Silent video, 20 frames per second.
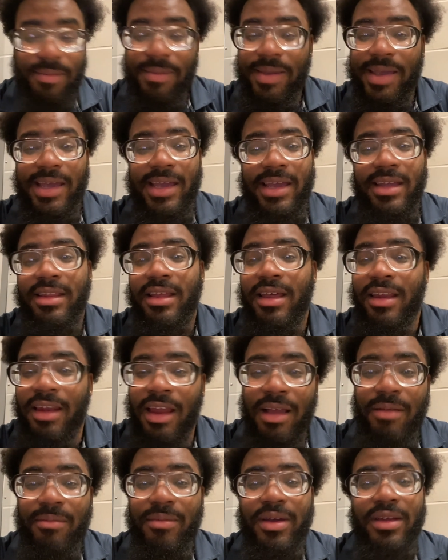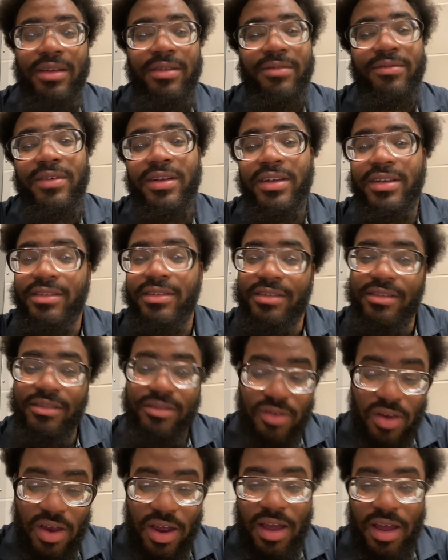man, hit that like button and fucking
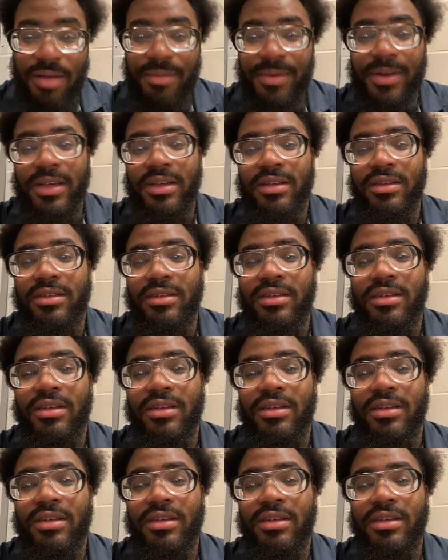subscribe, nigga.